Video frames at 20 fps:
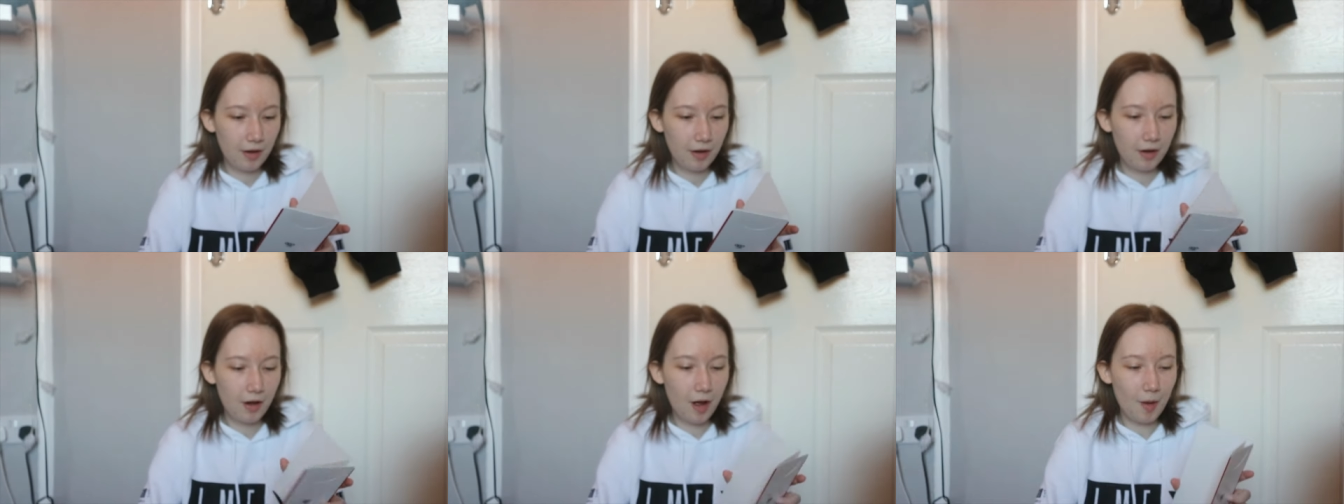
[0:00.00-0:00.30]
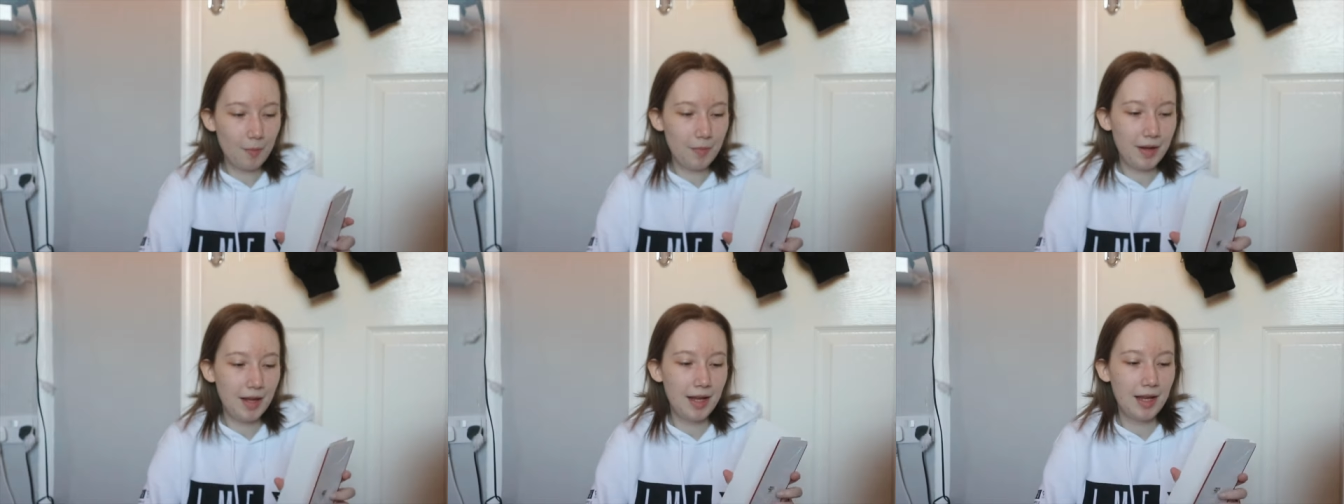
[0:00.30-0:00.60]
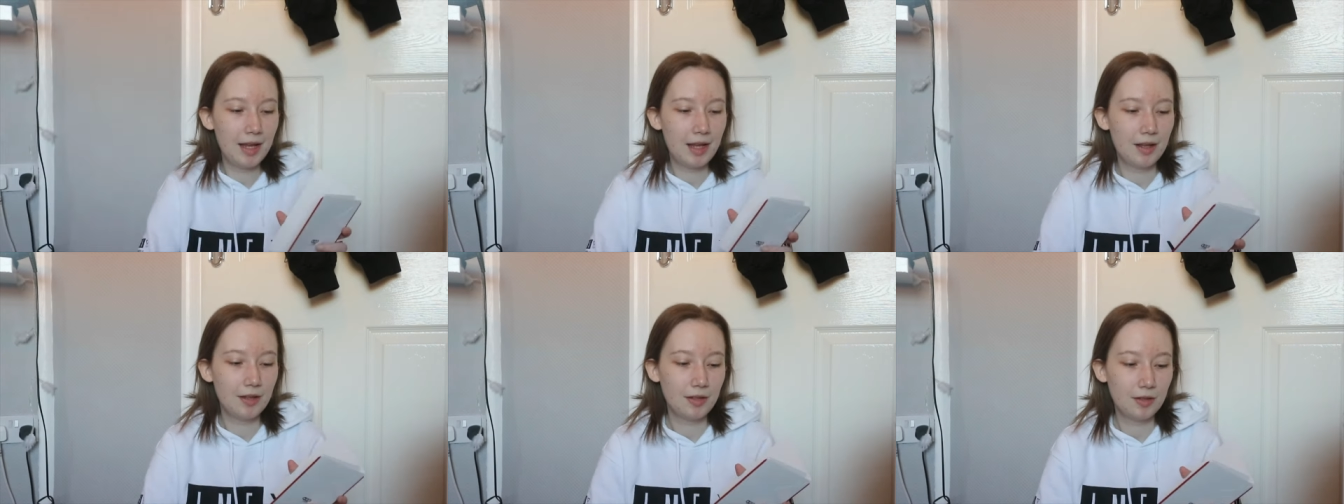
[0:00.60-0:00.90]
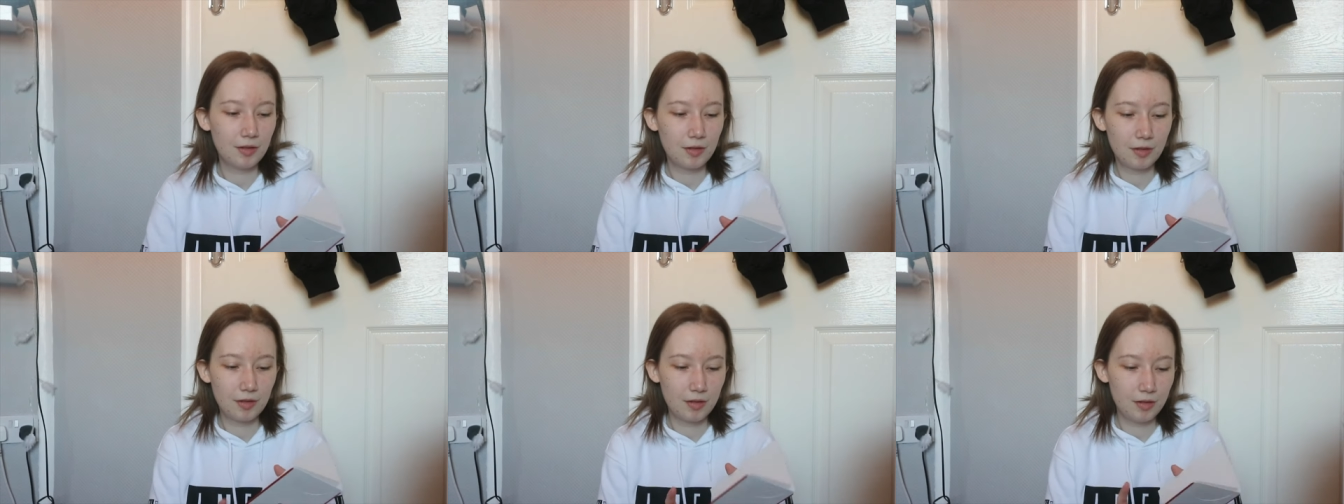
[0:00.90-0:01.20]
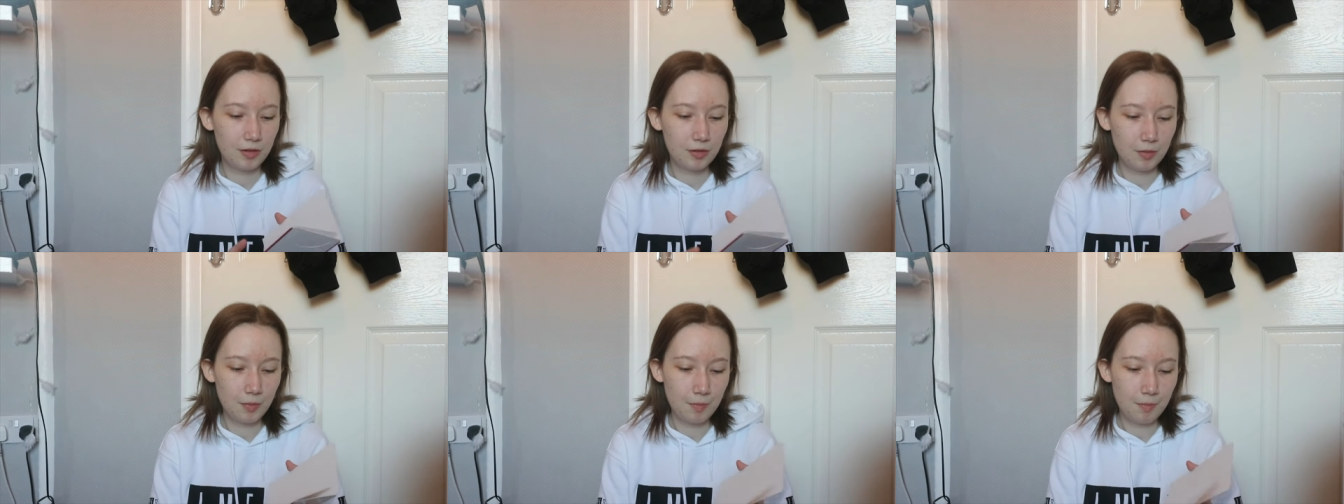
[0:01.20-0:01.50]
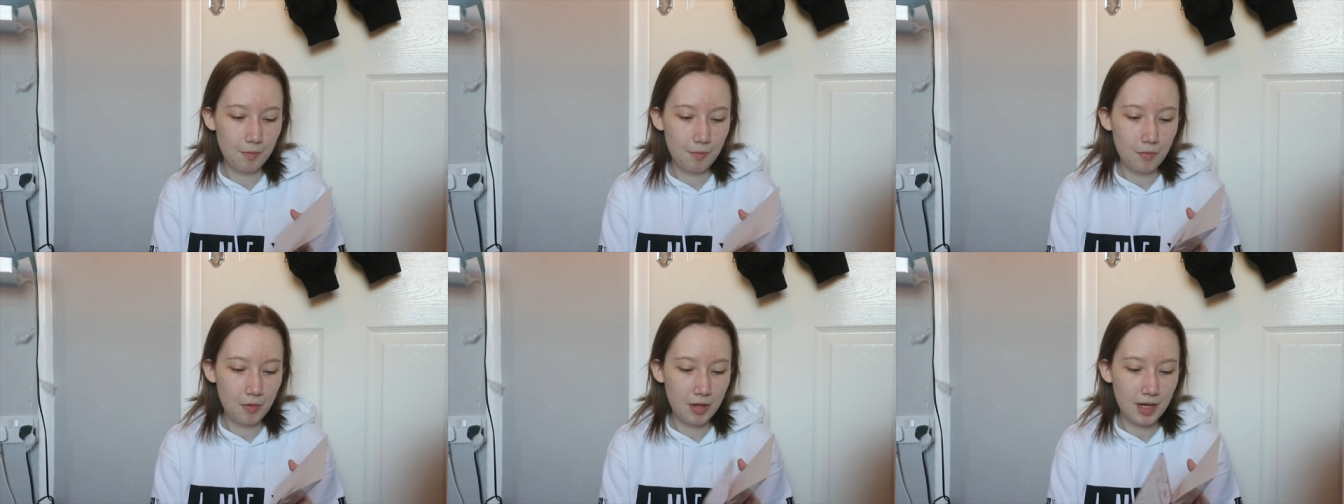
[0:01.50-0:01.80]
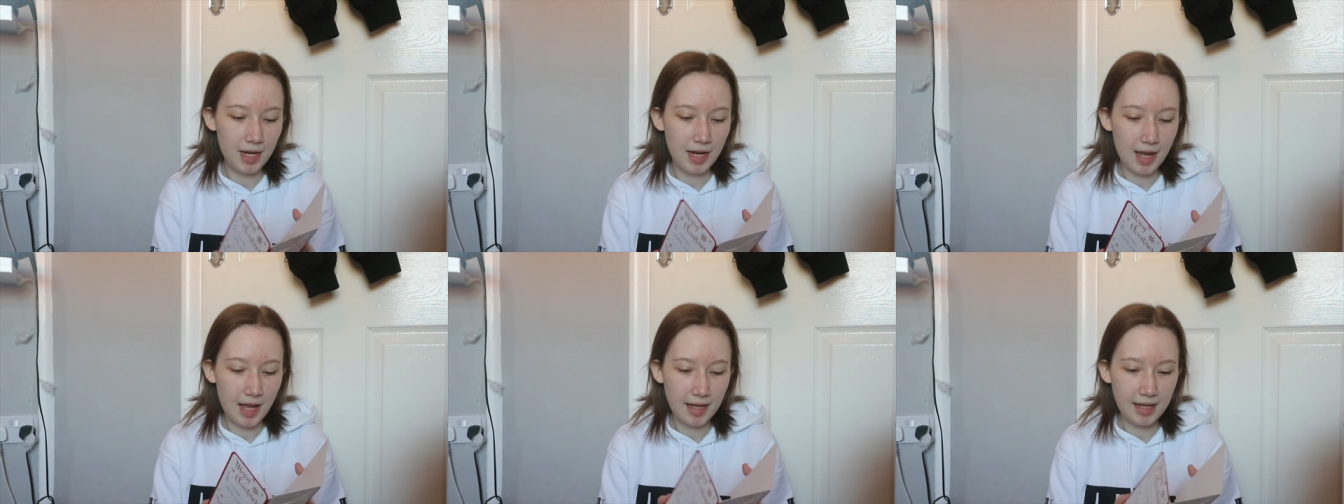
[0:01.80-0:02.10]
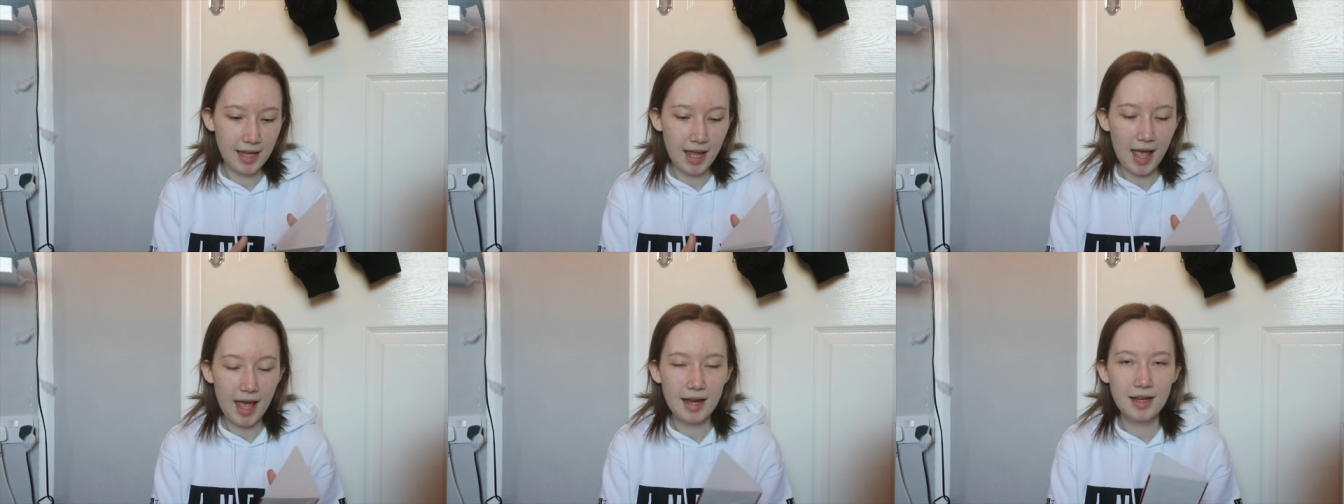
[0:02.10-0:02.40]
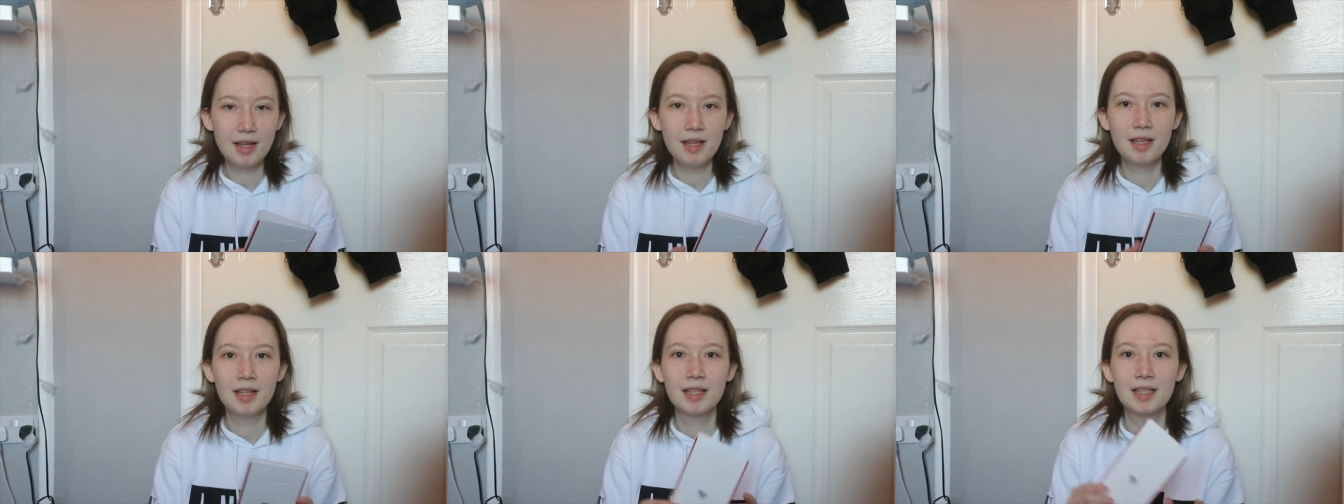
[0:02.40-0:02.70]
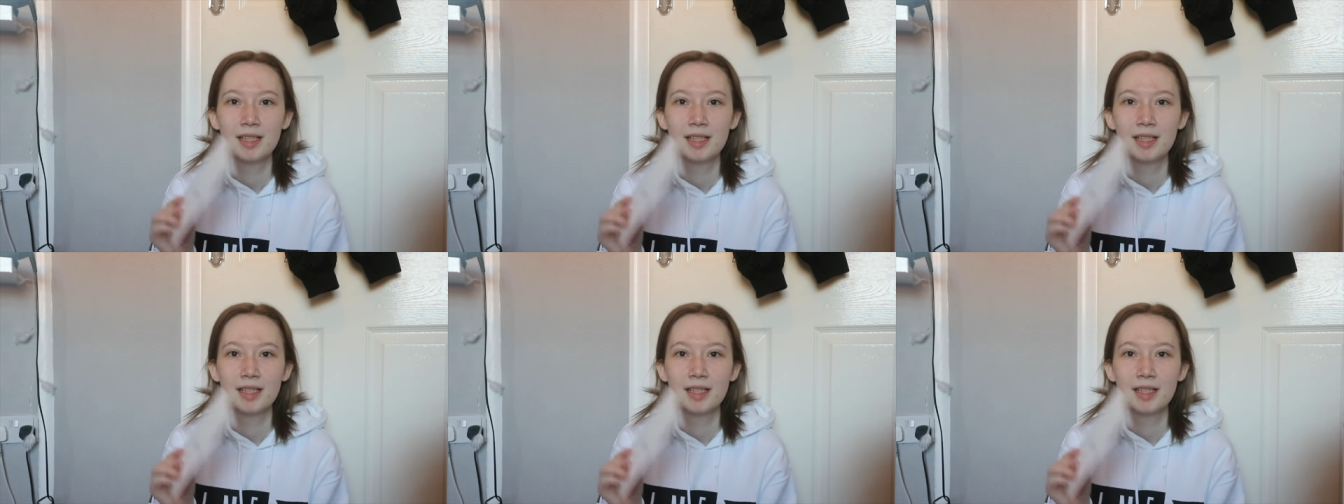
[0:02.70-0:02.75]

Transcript: got me some money again,